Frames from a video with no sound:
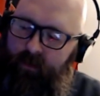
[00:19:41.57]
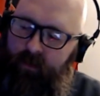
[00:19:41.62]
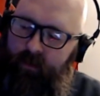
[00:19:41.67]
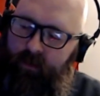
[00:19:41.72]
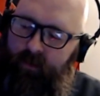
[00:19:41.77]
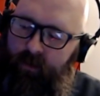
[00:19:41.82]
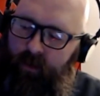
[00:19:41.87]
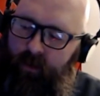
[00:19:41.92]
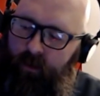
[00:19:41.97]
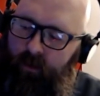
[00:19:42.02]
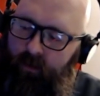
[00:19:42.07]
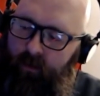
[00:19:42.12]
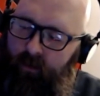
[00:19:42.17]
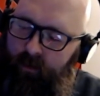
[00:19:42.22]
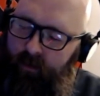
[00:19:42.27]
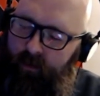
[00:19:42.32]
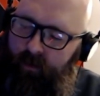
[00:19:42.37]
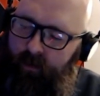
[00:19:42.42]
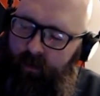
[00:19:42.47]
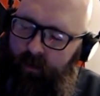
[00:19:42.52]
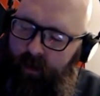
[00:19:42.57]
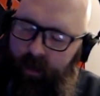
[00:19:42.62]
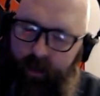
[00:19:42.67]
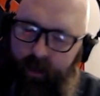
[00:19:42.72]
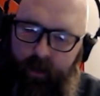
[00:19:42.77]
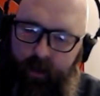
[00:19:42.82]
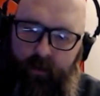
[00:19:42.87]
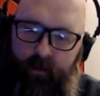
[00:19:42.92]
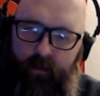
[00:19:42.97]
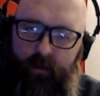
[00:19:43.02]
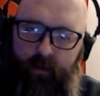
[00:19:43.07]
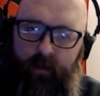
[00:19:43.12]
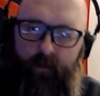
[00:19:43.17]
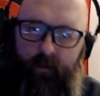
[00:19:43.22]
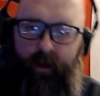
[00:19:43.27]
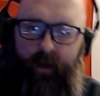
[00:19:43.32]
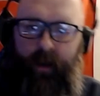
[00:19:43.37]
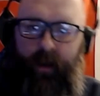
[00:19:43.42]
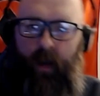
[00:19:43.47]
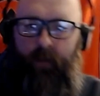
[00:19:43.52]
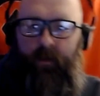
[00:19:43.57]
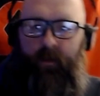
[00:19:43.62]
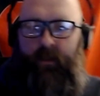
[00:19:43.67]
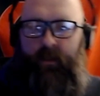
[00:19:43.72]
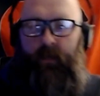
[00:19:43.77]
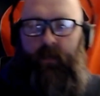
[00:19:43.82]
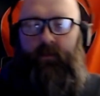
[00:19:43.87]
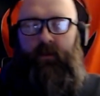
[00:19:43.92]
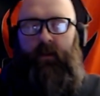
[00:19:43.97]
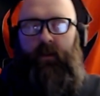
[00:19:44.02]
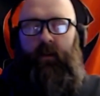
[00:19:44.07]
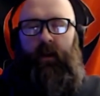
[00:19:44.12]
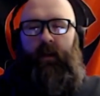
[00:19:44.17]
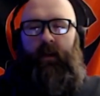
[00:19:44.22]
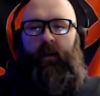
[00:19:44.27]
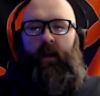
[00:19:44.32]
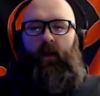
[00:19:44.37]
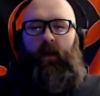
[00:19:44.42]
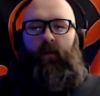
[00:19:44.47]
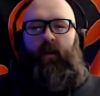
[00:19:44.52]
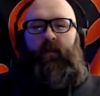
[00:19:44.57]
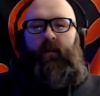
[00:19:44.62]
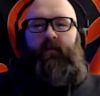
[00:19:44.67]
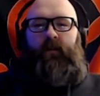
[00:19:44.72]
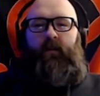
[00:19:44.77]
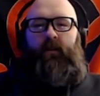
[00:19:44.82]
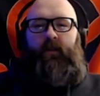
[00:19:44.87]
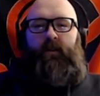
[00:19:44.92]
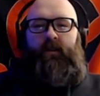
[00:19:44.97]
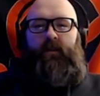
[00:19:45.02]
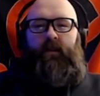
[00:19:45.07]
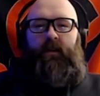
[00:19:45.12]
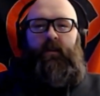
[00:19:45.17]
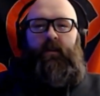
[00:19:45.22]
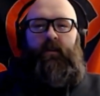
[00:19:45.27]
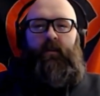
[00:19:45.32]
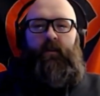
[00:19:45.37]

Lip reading: So I gotta. My camera seems to like not want to focus here.